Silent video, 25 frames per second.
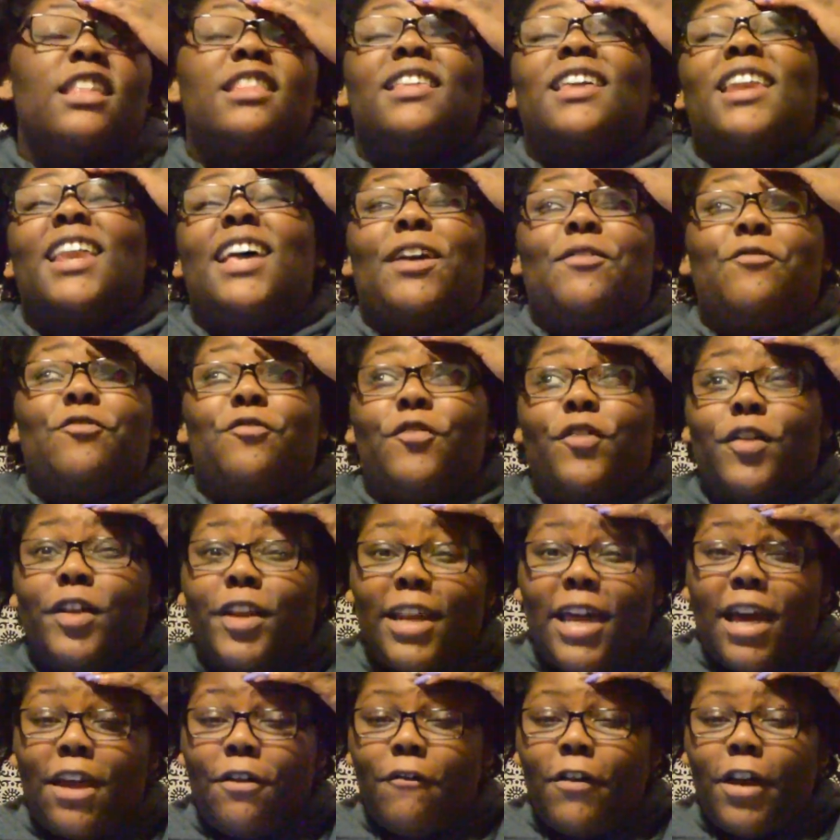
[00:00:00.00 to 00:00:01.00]
then I
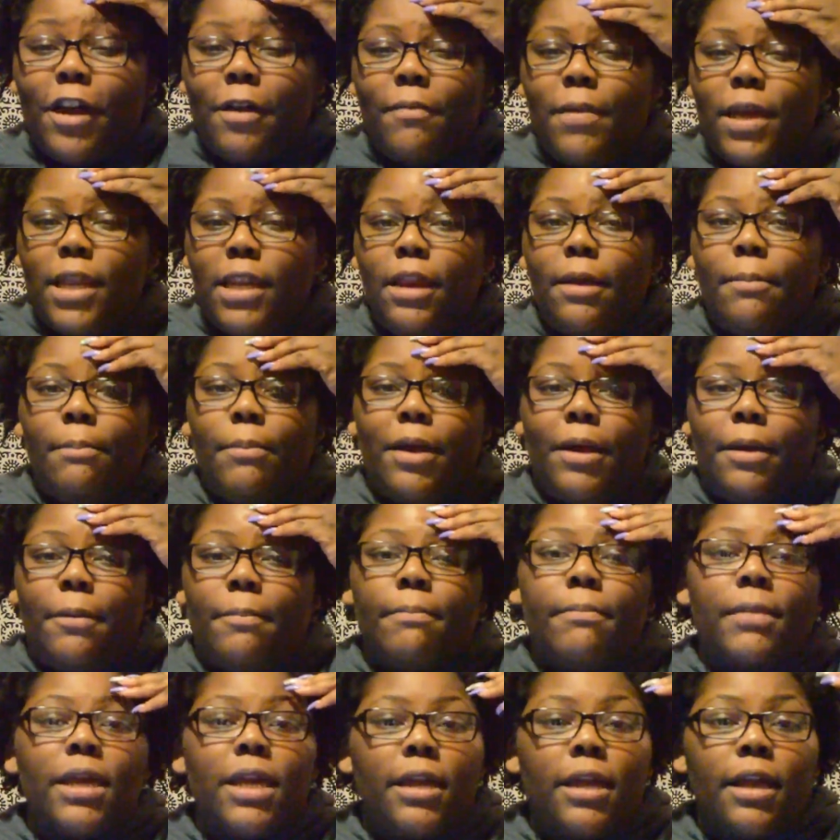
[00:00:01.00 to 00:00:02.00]
would not recommend it.
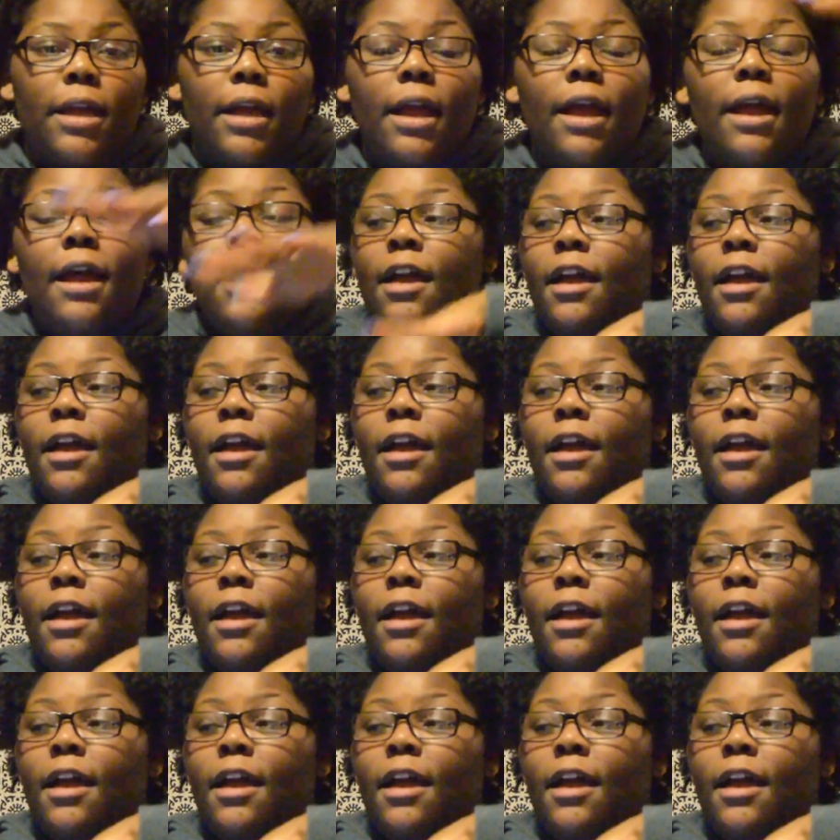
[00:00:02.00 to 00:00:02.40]
But me,